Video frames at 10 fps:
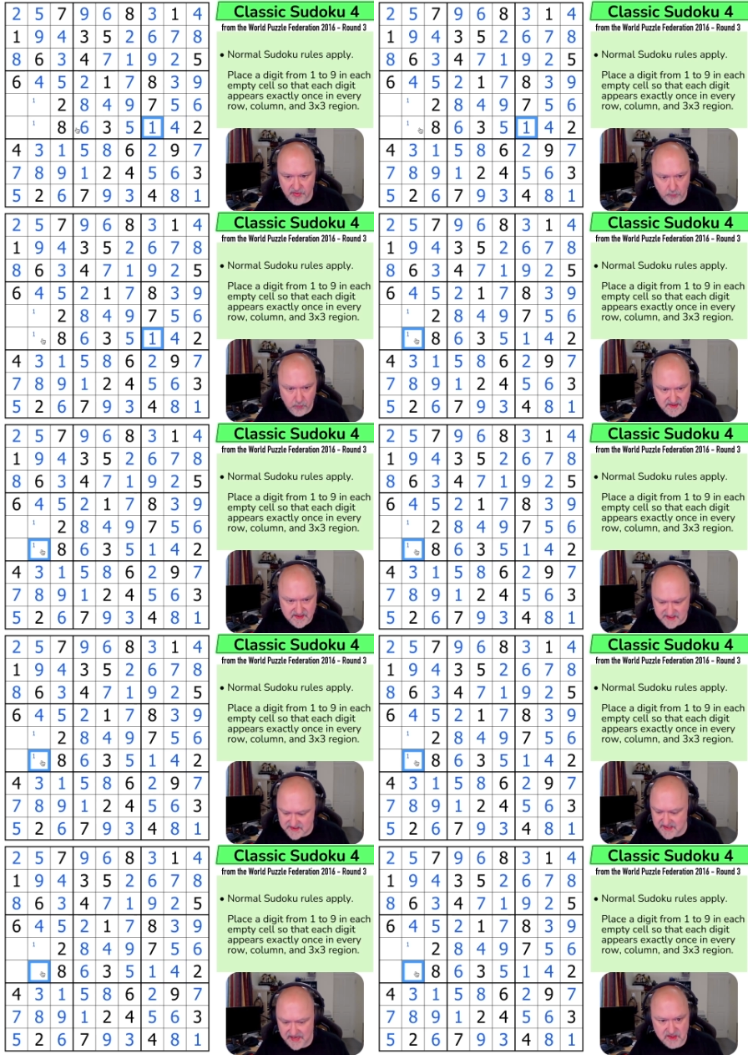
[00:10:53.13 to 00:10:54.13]
The 1
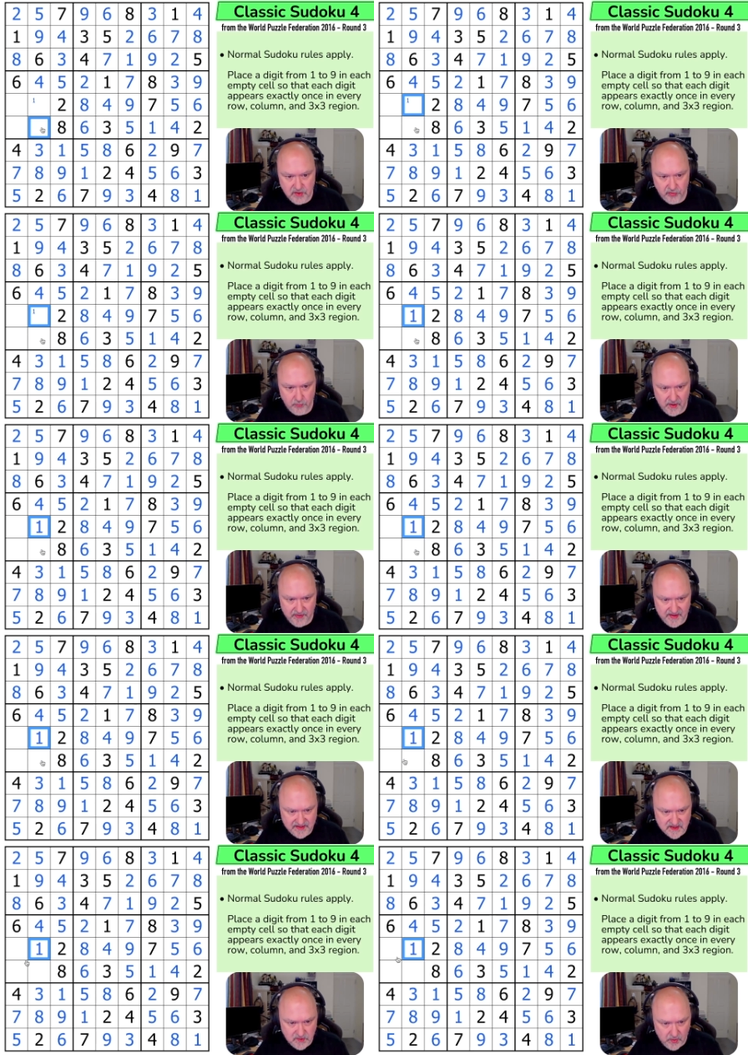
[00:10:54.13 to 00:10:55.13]
says that's not the 1,
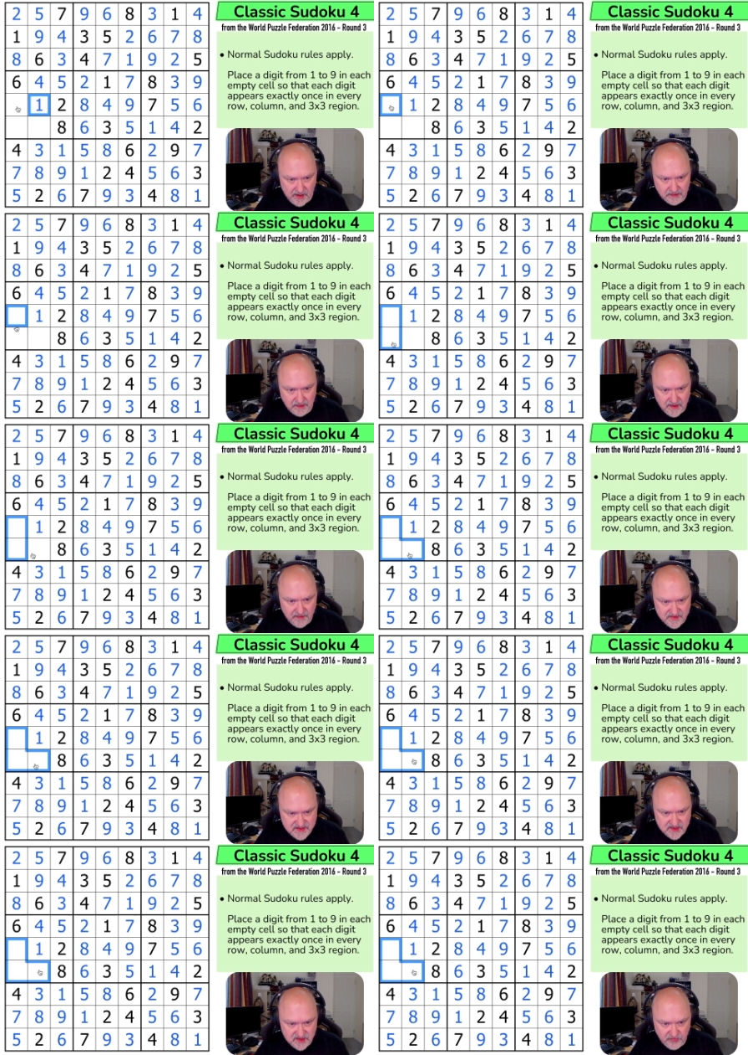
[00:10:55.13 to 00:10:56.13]
that's the 1. This
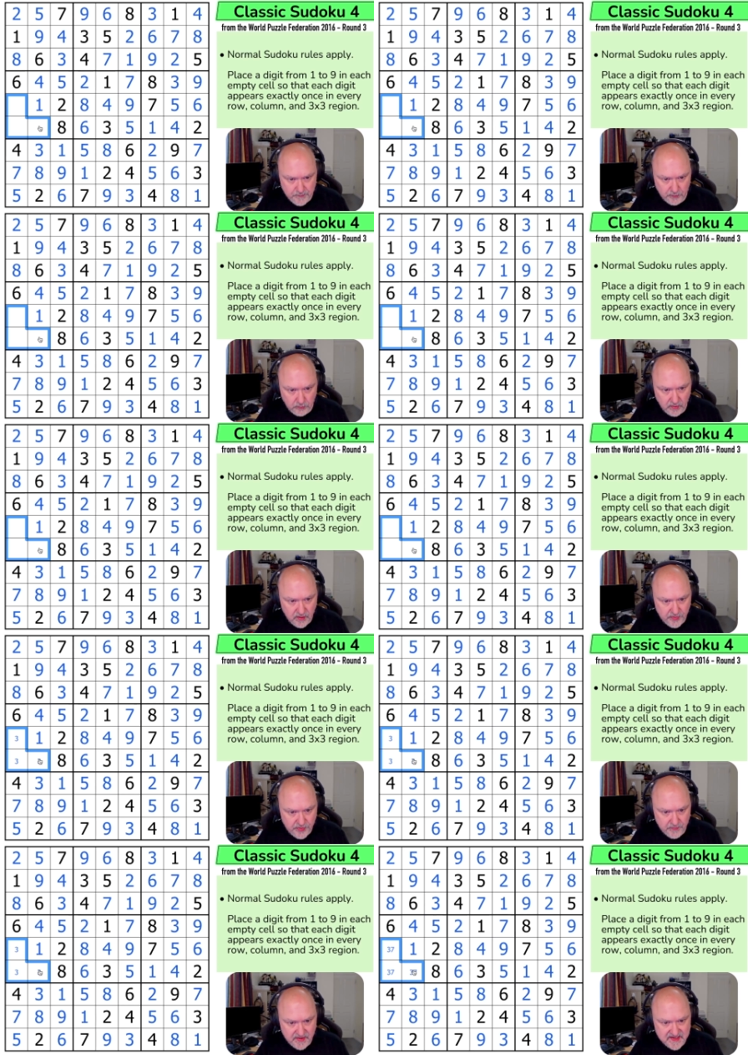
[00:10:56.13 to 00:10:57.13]
is a triple,
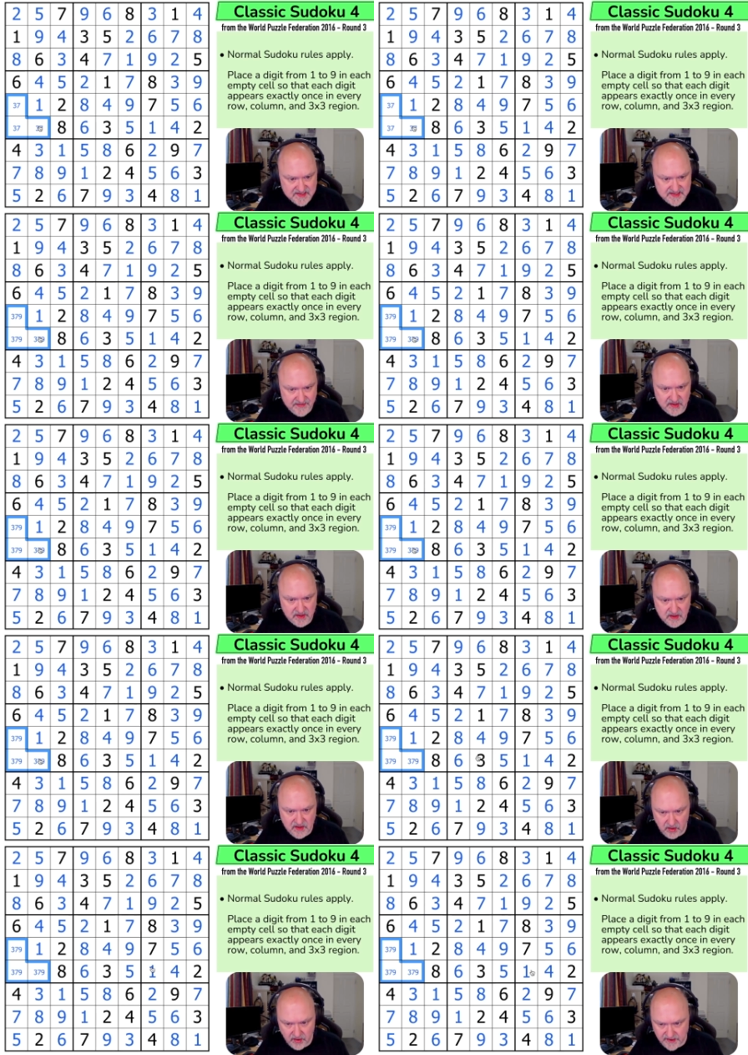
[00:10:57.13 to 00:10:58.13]
3, 7 and
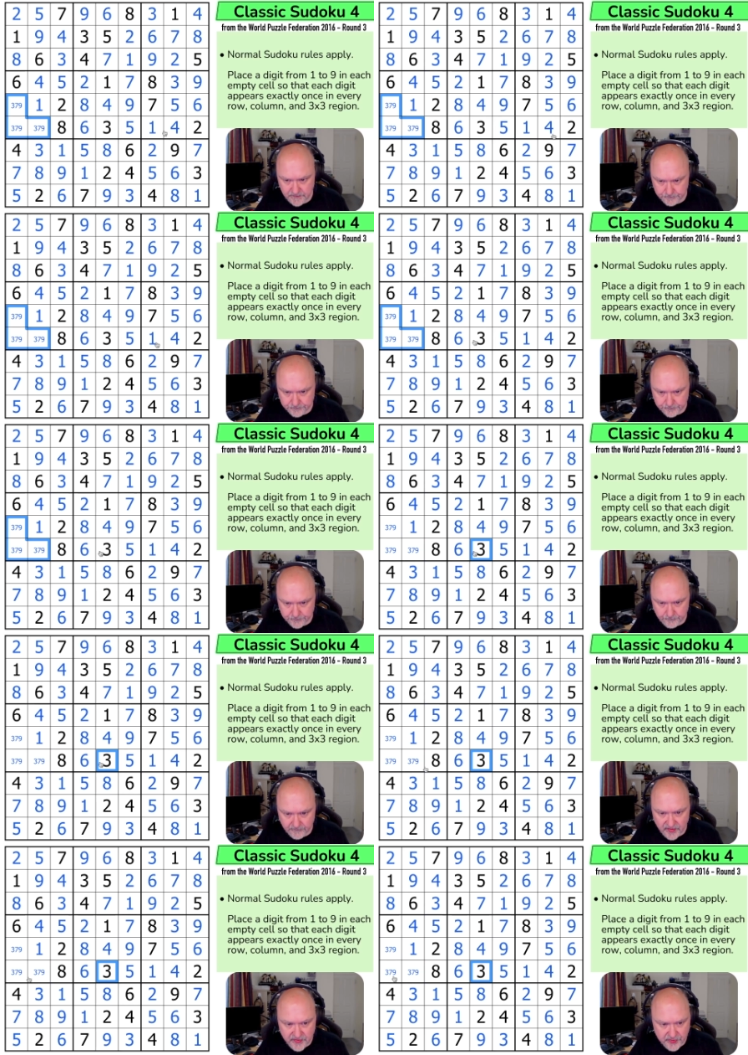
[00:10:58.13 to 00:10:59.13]
9.
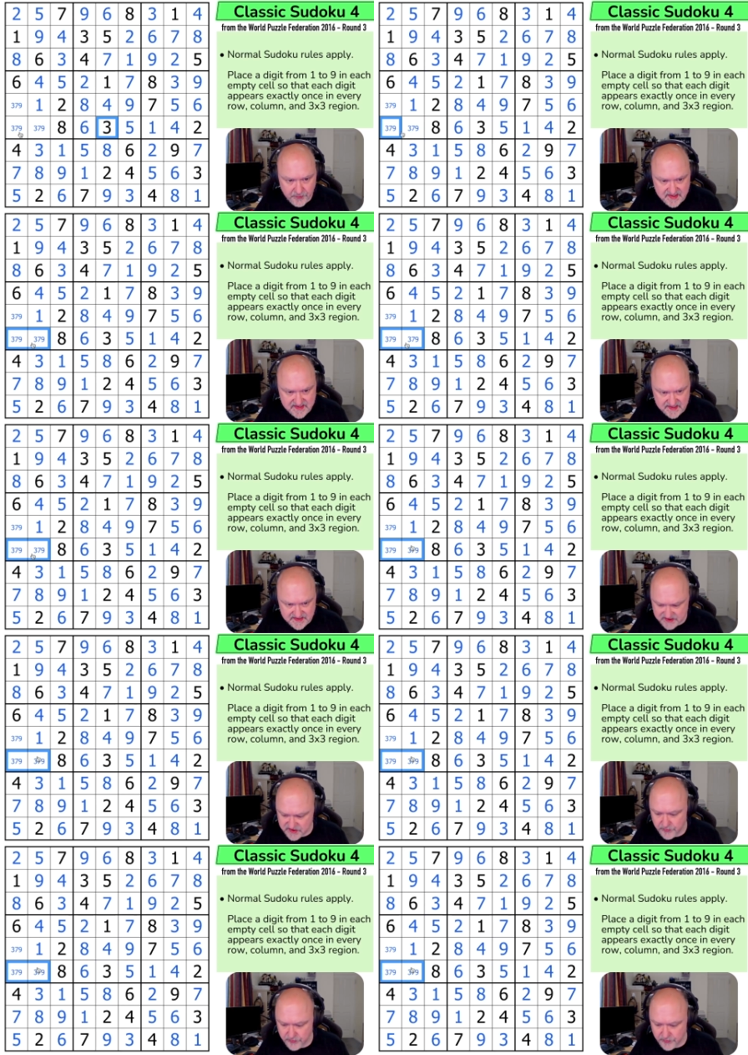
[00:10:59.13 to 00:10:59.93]
The three says there's no